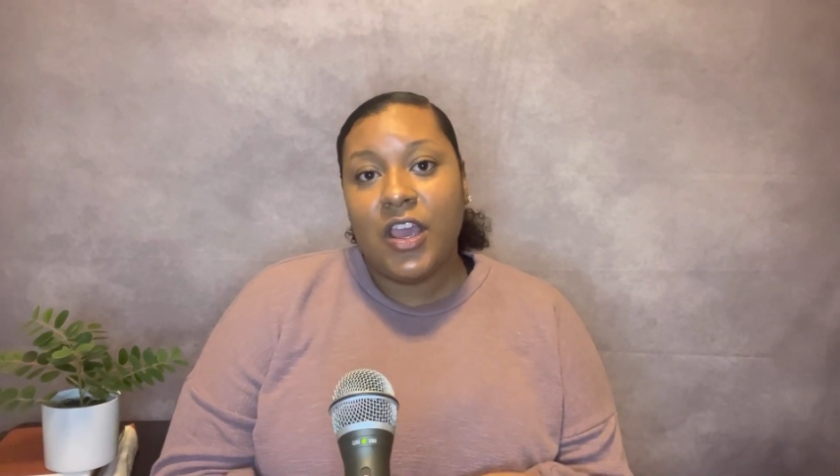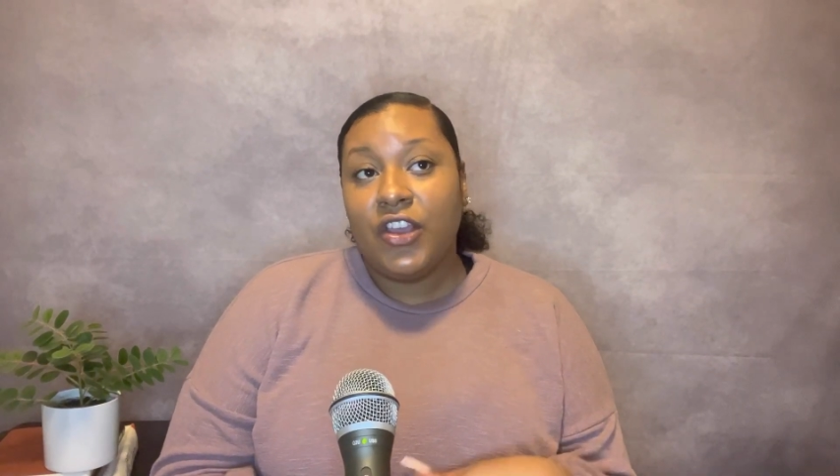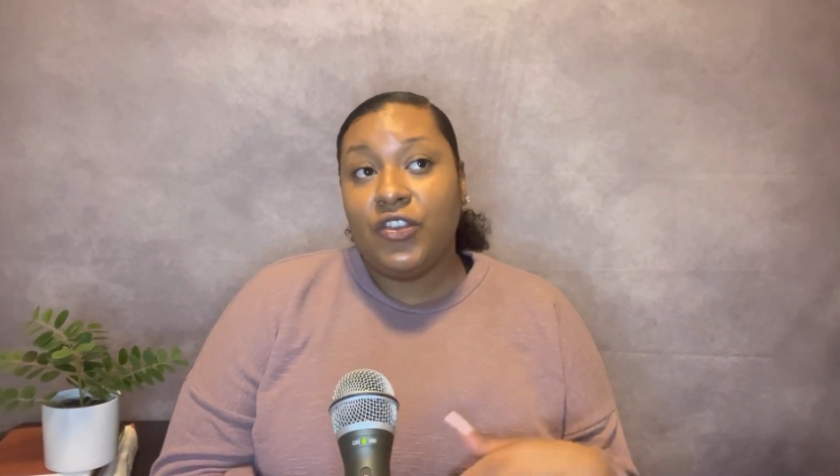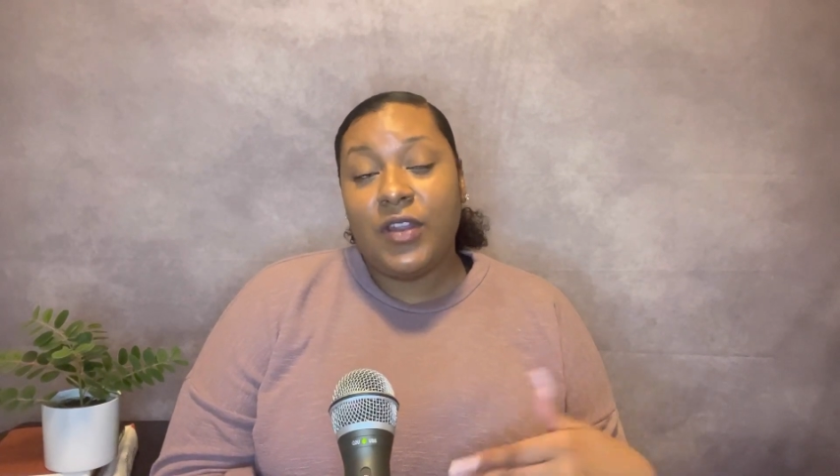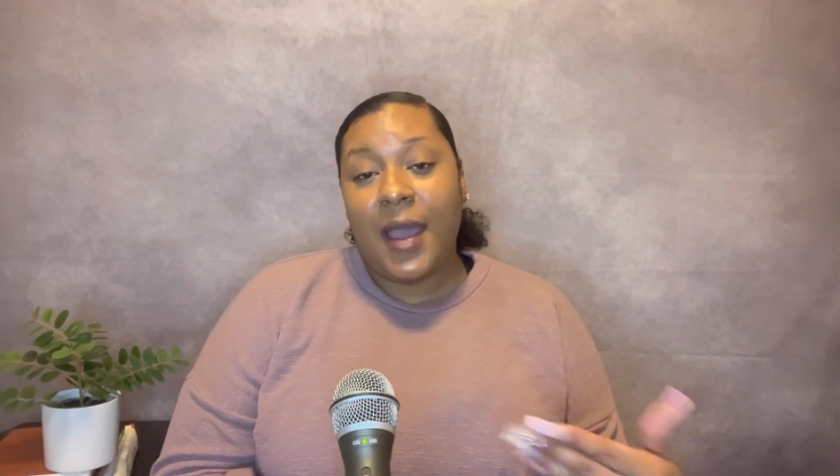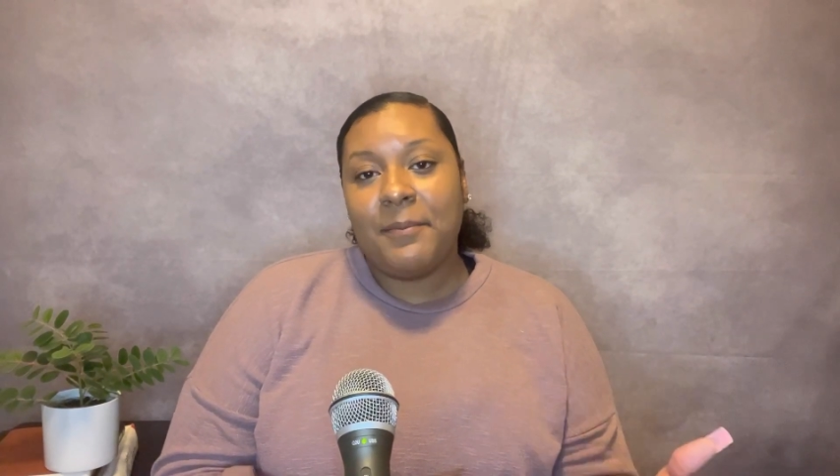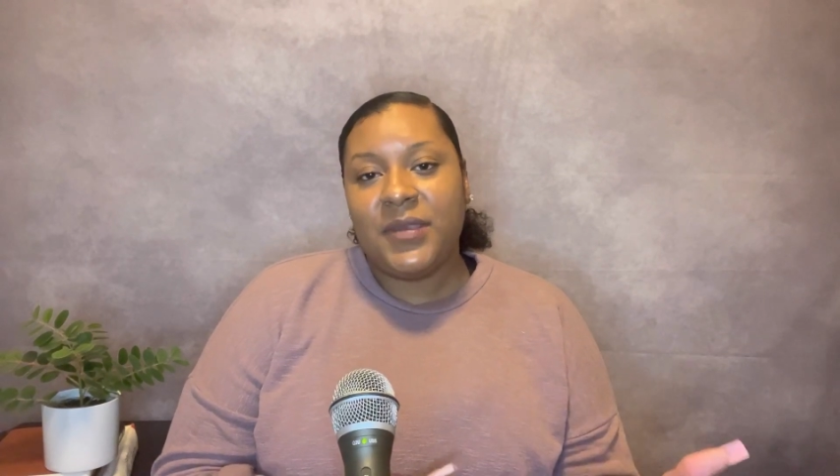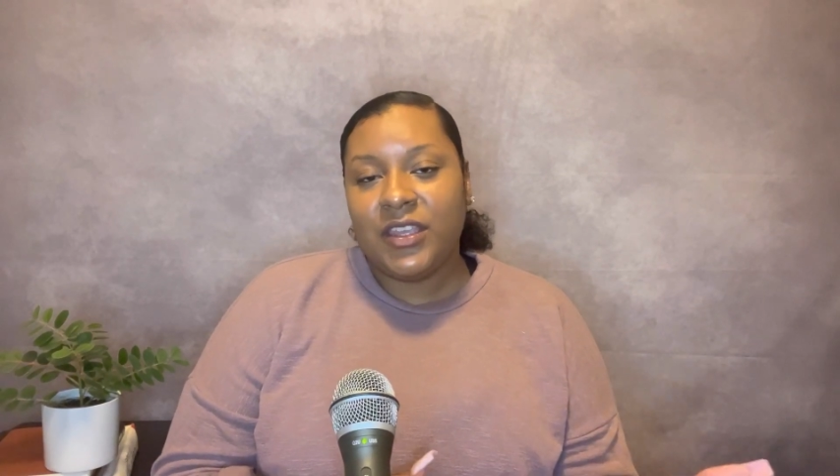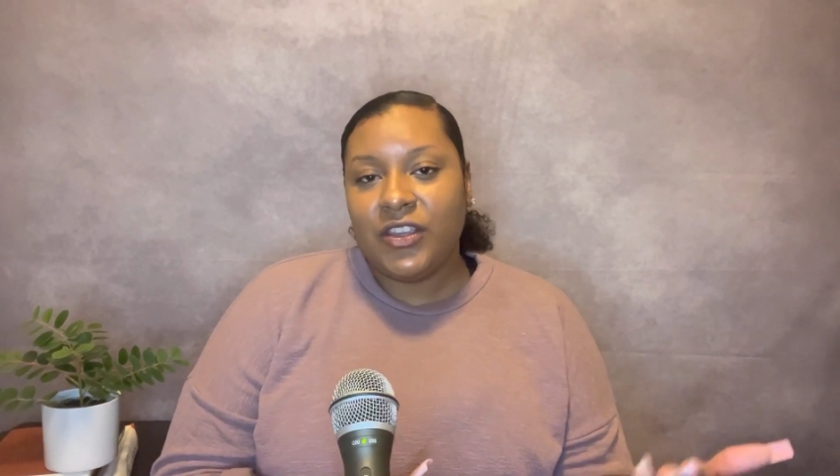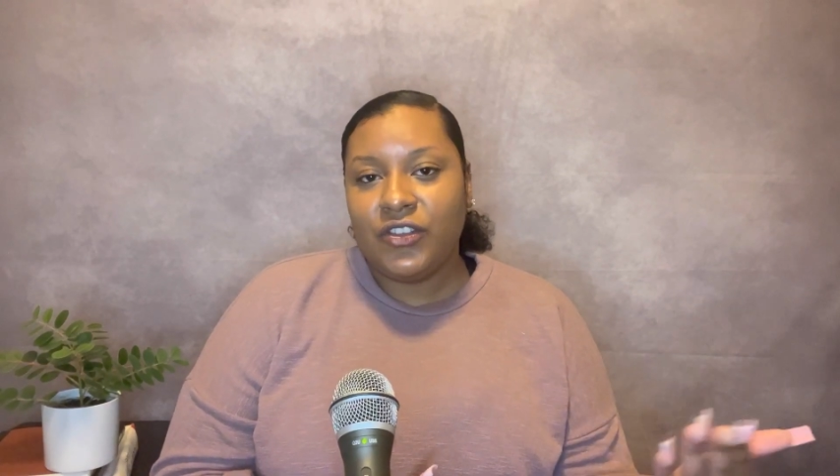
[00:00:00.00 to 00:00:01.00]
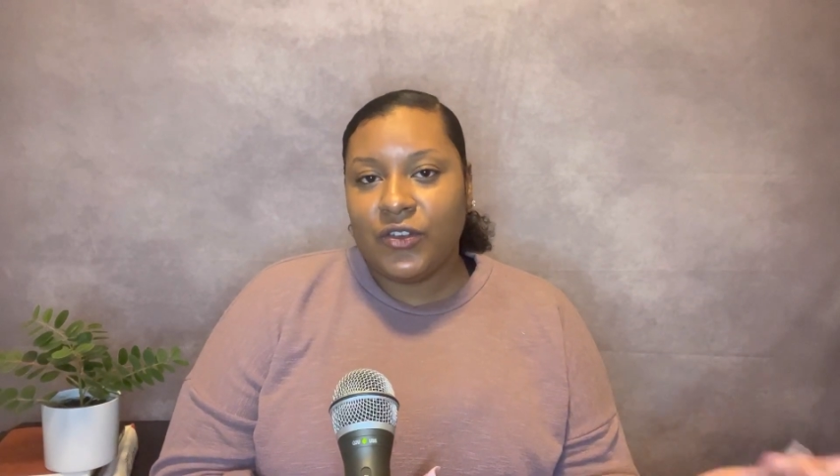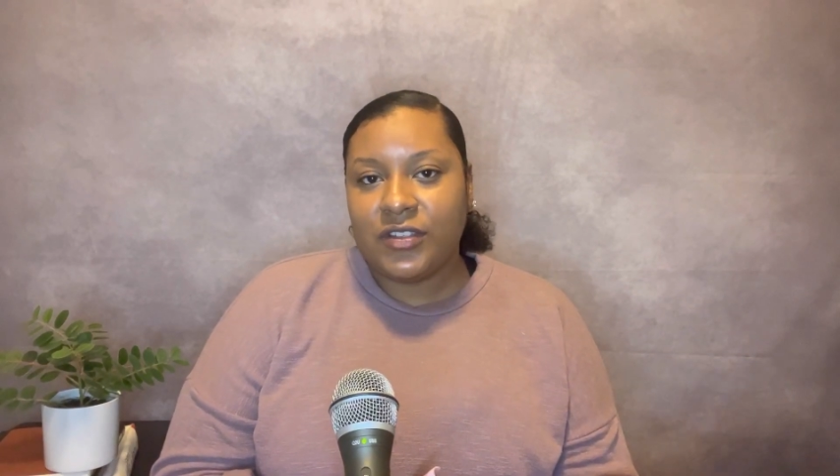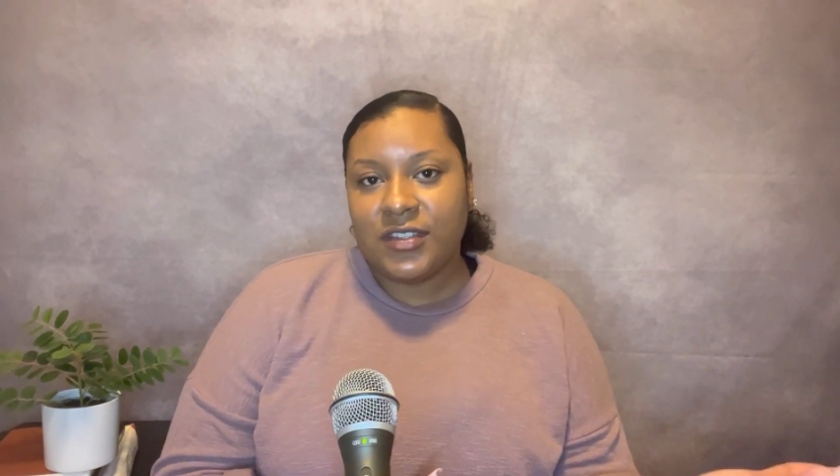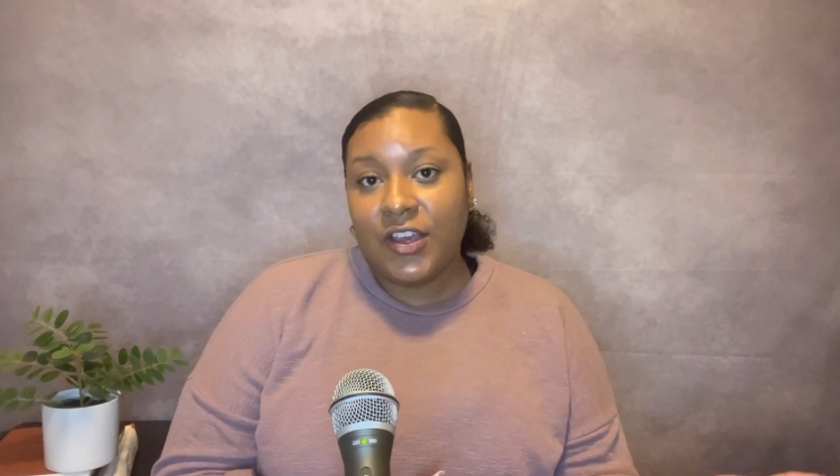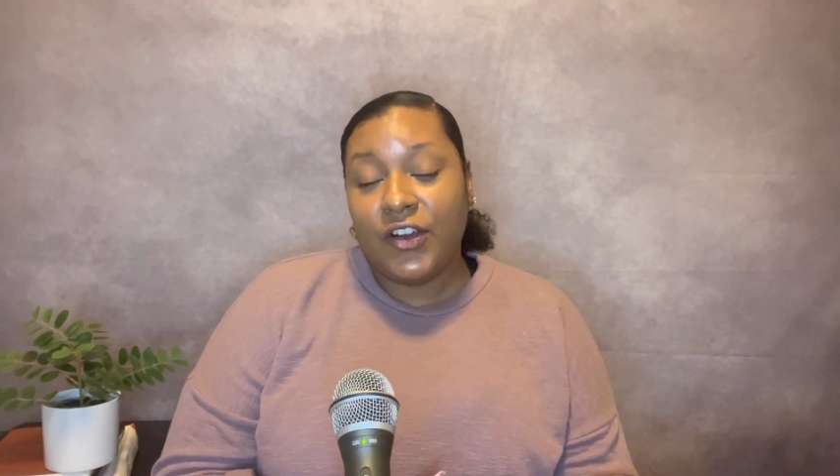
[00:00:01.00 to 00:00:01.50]
You're not being
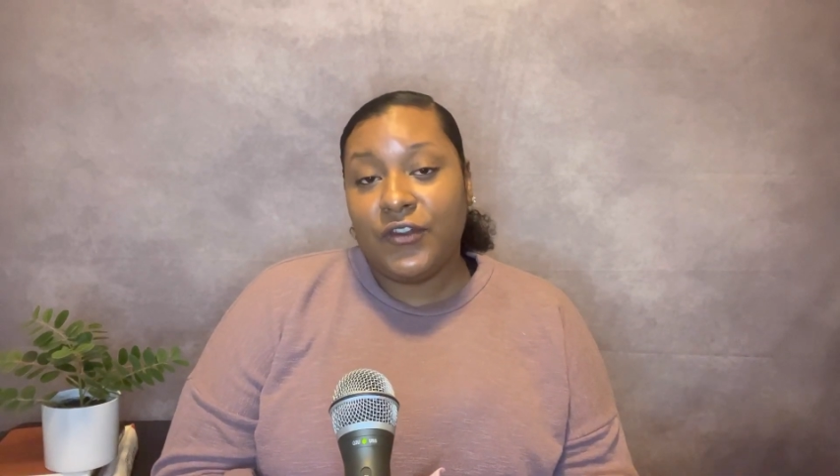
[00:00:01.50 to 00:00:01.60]
yourself.